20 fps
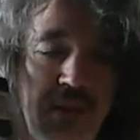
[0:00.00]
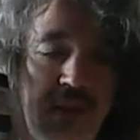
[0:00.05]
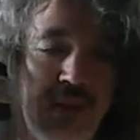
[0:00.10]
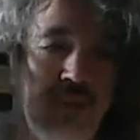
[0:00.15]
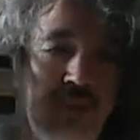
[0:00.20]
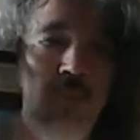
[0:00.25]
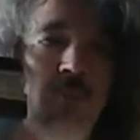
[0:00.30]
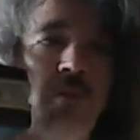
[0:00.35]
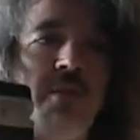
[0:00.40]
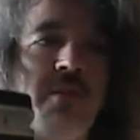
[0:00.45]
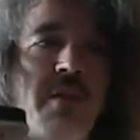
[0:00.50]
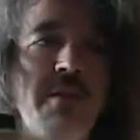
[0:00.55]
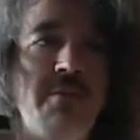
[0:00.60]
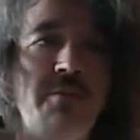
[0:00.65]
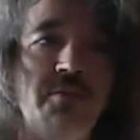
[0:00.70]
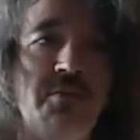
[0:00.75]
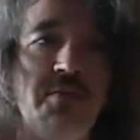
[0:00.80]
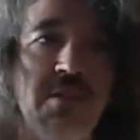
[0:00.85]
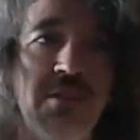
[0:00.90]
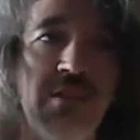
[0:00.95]
and one of the
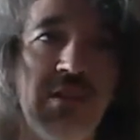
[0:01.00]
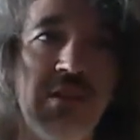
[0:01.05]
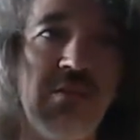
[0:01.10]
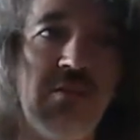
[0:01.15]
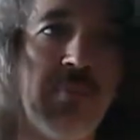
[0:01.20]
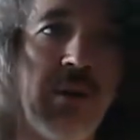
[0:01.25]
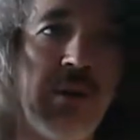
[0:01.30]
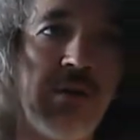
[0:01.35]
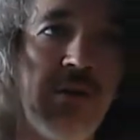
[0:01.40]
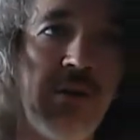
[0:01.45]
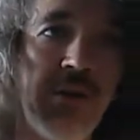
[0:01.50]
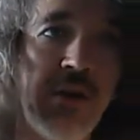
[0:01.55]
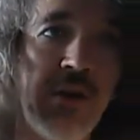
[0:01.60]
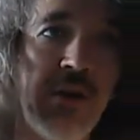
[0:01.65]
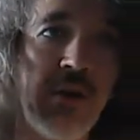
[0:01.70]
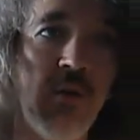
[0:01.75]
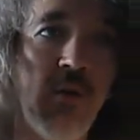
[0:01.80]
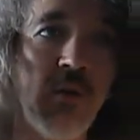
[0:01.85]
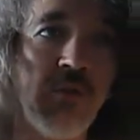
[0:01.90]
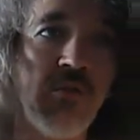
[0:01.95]
interesting things about
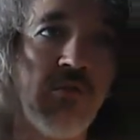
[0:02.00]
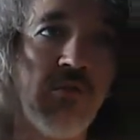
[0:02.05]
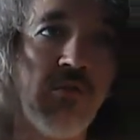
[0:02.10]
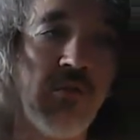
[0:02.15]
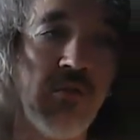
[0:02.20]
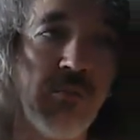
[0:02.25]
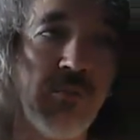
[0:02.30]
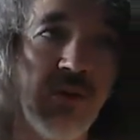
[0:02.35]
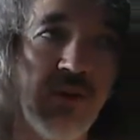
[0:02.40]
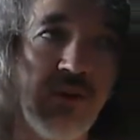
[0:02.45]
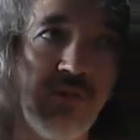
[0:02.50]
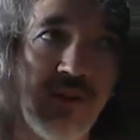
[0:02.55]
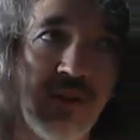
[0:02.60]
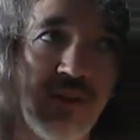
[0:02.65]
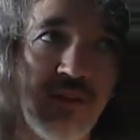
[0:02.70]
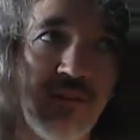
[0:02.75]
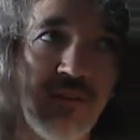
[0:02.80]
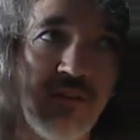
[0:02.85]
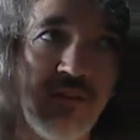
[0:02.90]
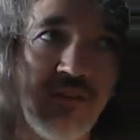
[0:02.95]
carrying an old school
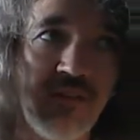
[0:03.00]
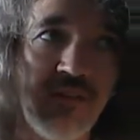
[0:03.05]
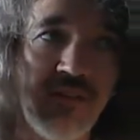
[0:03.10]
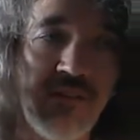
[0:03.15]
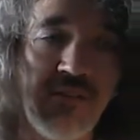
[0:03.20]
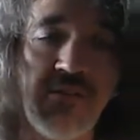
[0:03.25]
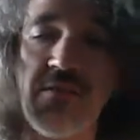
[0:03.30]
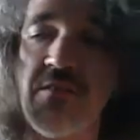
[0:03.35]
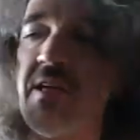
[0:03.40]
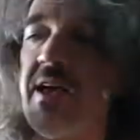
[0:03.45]
briefcase is